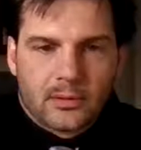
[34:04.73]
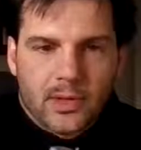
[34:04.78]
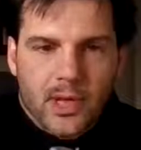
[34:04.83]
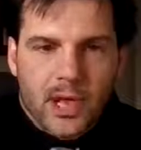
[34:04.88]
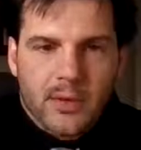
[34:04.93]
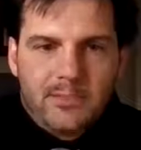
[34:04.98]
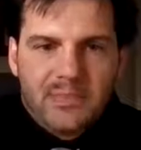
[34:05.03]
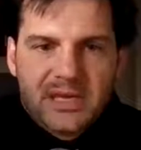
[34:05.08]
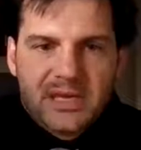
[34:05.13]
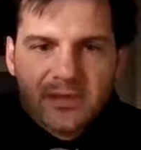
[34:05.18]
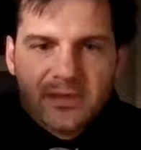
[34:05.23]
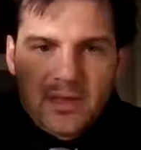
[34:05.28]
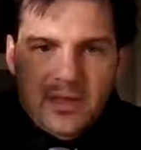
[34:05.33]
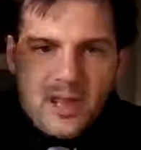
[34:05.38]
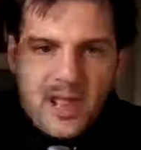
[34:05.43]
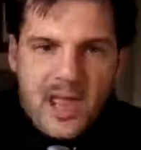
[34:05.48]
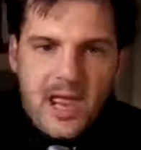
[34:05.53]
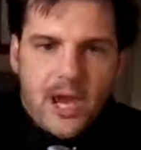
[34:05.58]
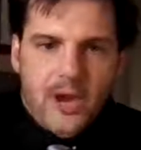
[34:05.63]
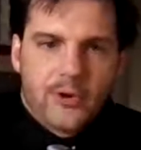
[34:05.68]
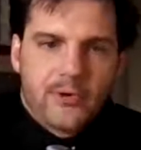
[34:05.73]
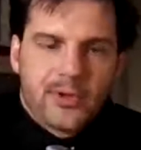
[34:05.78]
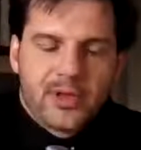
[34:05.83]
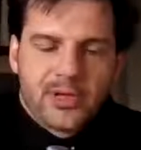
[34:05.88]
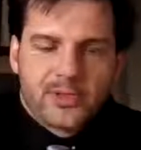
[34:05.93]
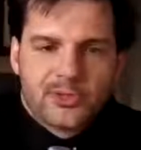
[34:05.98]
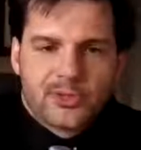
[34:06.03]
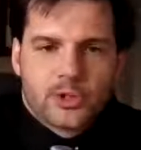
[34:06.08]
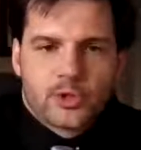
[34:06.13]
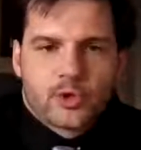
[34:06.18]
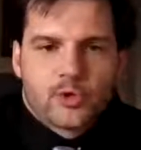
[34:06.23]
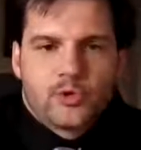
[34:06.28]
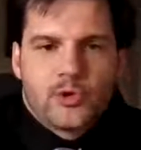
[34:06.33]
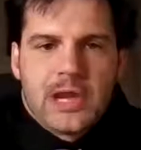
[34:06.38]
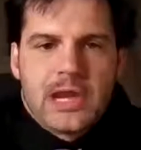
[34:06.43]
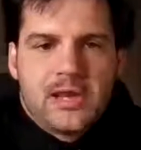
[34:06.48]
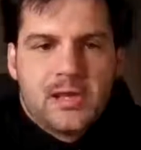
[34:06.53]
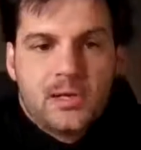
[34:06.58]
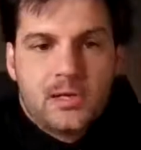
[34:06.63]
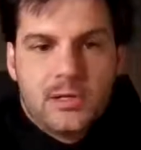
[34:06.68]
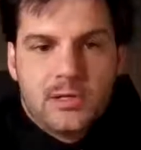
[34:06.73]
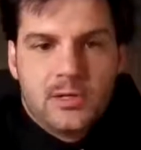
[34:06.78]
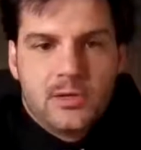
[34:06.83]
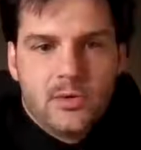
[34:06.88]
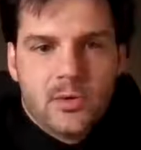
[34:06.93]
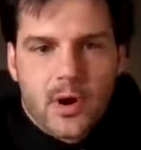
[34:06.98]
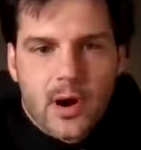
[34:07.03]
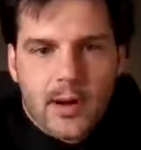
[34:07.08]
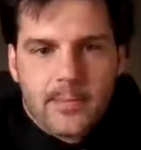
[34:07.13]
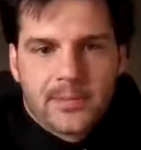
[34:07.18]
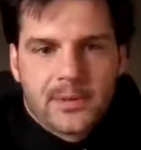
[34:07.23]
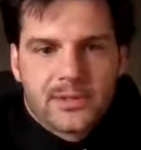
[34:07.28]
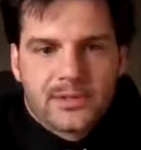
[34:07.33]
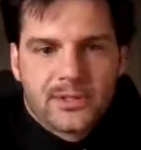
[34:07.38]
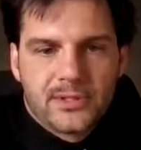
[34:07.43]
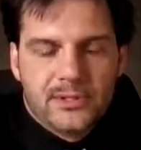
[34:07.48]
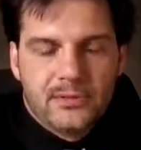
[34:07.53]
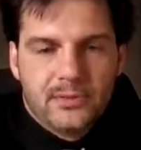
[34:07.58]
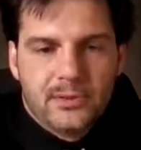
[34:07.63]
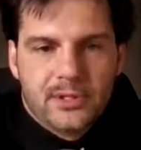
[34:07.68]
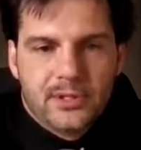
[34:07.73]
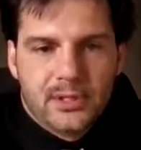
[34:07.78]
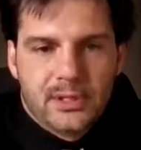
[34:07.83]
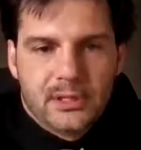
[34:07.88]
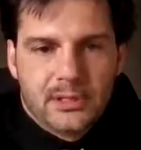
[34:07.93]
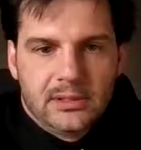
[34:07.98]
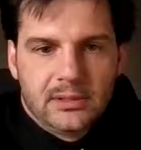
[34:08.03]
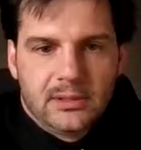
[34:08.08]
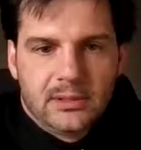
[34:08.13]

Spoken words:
and be in the area to create a new opportunity.